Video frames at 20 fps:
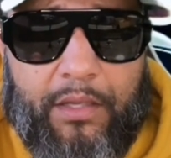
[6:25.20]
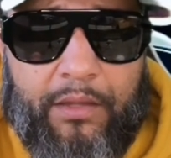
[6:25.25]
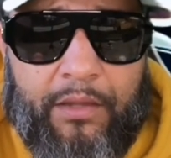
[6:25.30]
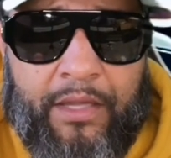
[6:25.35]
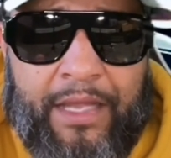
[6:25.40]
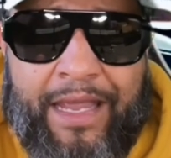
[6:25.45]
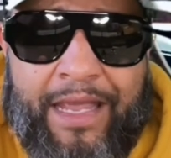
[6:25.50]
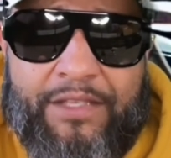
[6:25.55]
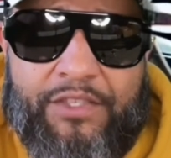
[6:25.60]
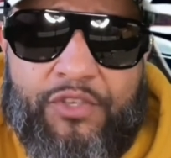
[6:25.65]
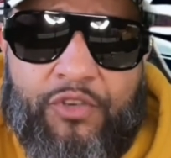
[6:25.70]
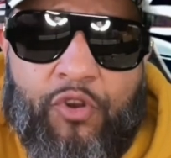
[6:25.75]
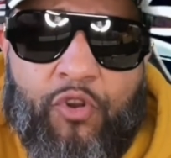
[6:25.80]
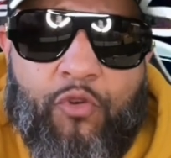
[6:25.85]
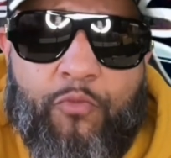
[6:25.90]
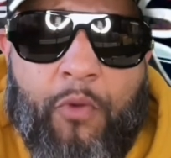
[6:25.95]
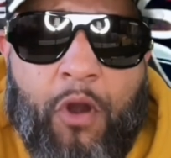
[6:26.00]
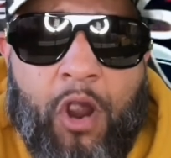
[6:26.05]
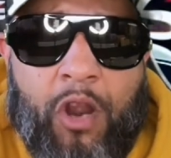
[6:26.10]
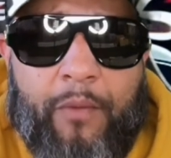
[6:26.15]
Lance
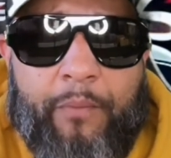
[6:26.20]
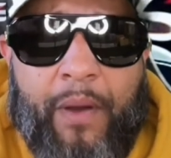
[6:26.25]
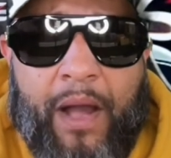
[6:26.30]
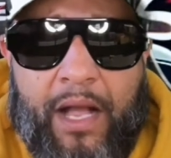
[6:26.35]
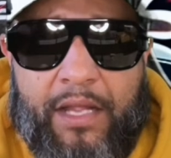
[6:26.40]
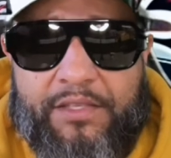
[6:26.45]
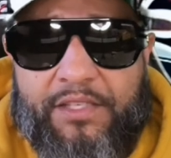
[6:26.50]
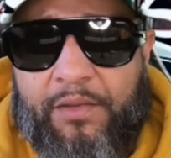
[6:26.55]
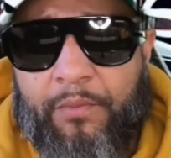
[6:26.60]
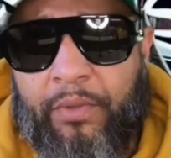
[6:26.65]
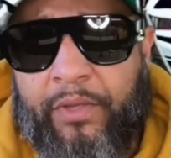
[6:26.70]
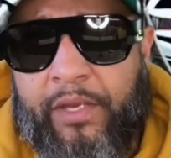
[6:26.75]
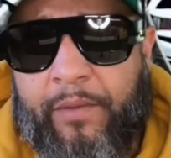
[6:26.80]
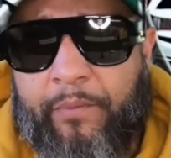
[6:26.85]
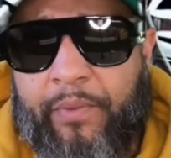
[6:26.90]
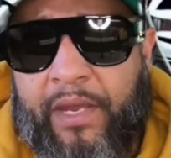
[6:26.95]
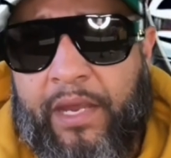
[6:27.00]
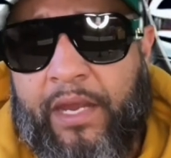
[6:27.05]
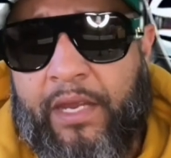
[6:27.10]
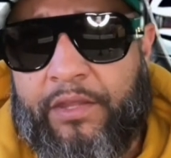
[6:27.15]
Newmark possibly
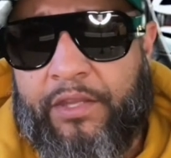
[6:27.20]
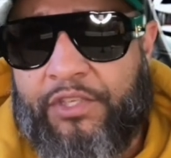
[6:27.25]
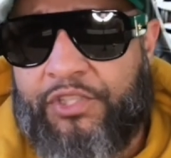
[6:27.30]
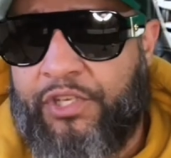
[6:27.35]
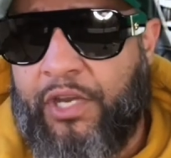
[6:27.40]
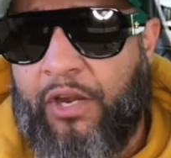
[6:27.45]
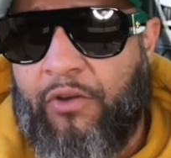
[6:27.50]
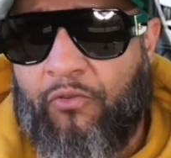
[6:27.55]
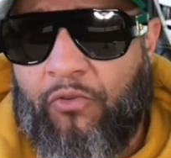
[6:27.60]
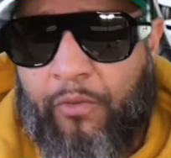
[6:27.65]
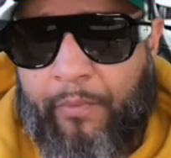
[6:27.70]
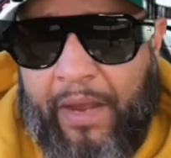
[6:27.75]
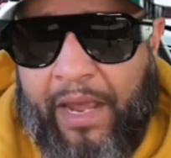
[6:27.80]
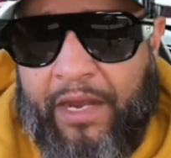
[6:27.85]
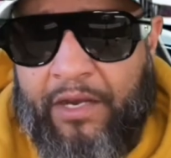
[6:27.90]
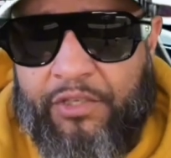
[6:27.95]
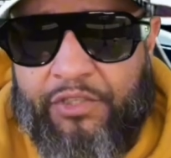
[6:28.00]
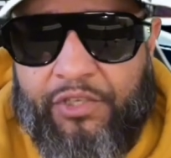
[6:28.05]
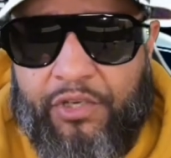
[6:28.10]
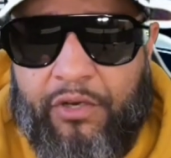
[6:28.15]
being the general
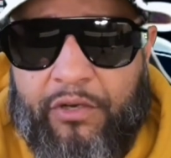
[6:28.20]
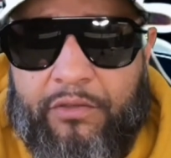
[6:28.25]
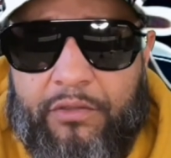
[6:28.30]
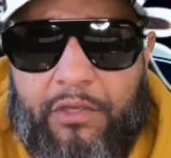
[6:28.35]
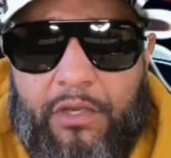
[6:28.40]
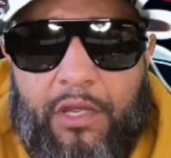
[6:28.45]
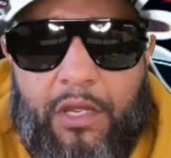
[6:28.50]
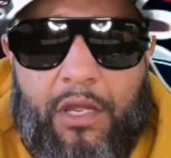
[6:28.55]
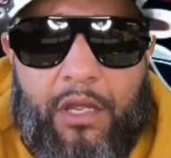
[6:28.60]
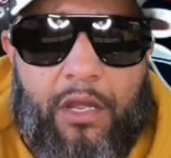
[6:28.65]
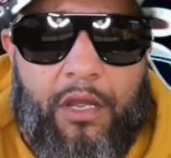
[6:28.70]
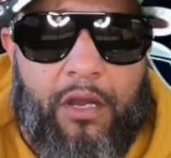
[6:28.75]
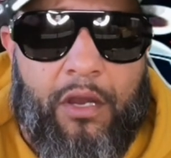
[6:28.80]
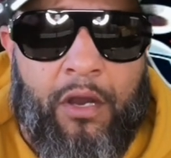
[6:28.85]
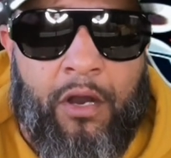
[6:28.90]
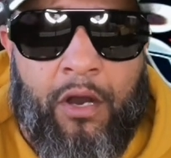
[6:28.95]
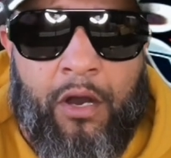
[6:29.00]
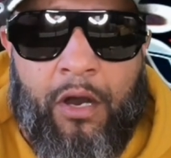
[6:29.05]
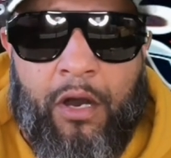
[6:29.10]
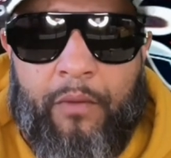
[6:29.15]
manager.
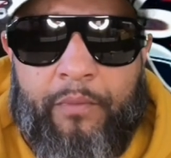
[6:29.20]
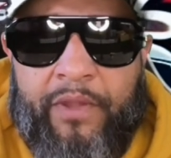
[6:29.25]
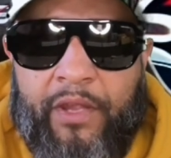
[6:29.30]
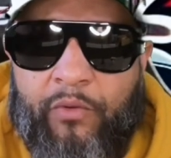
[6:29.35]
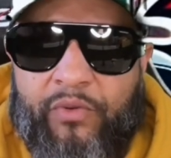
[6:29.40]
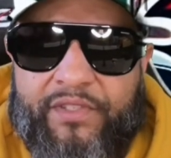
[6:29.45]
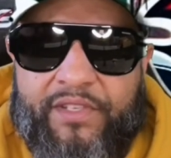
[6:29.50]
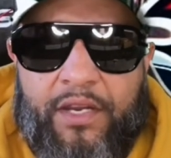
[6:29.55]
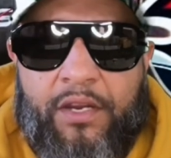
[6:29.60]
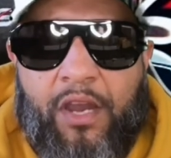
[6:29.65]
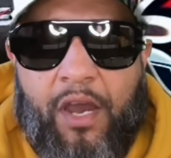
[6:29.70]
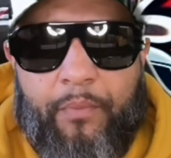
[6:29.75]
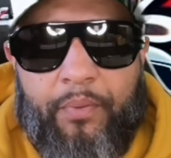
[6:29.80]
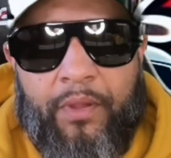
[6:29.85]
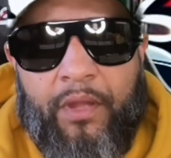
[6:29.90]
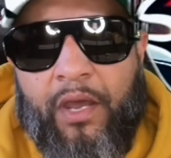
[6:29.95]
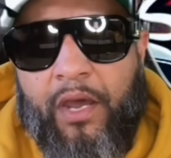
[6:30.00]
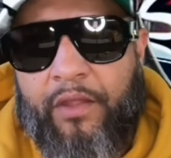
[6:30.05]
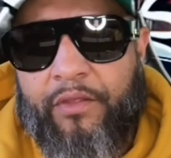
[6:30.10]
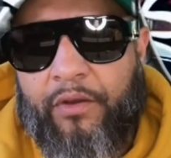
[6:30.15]
There was a
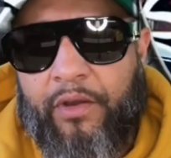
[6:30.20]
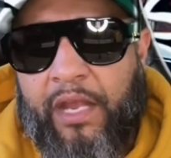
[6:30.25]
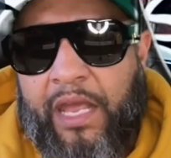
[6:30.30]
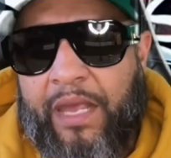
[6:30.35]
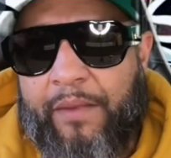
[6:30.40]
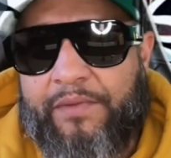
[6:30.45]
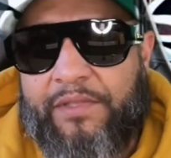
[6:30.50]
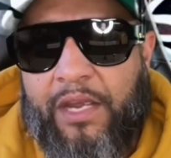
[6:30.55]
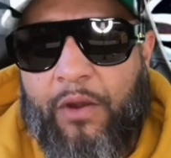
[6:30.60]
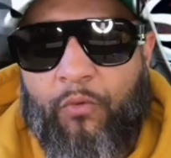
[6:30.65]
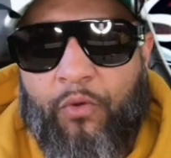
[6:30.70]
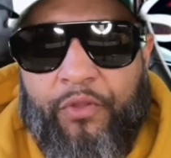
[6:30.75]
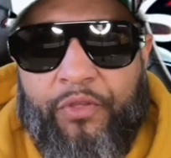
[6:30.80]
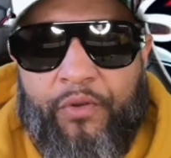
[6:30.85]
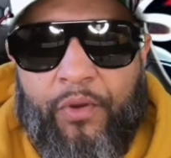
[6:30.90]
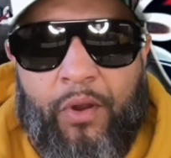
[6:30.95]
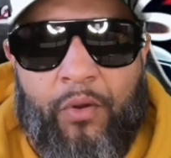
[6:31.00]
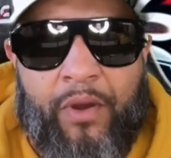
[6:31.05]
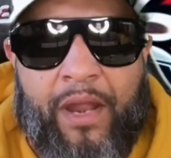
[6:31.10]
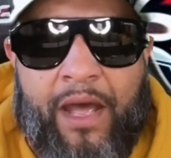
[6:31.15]
couple of other names that were
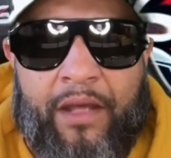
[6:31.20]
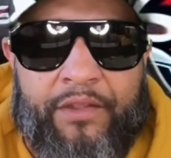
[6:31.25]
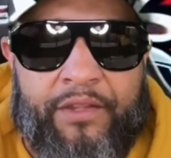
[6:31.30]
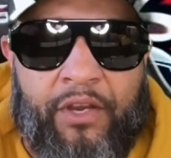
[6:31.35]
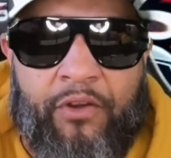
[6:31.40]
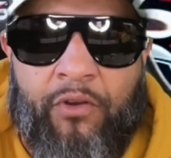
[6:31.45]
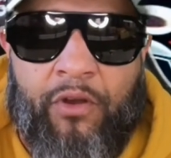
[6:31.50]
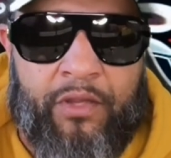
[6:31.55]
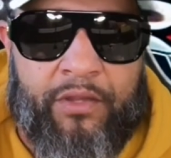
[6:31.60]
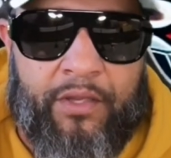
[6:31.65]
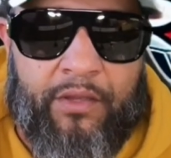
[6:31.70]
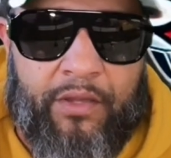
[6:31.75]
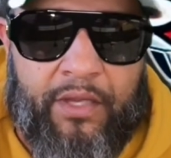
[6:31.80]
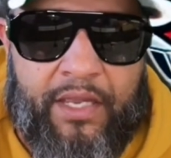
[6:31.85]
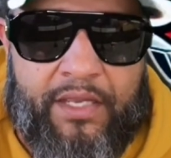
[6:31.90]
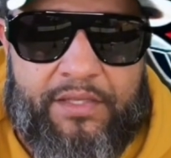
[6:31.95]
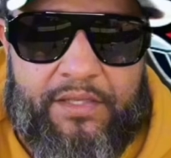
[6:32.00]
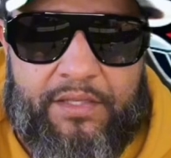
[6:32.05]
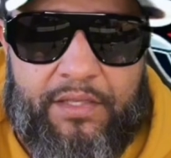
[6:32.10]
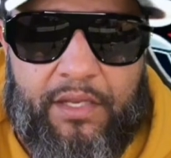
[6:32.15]
thrown out there on the
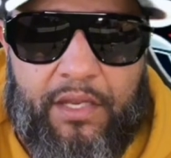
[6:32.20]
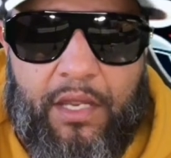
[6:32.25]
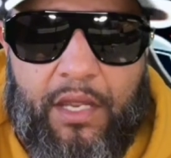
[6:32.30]
list.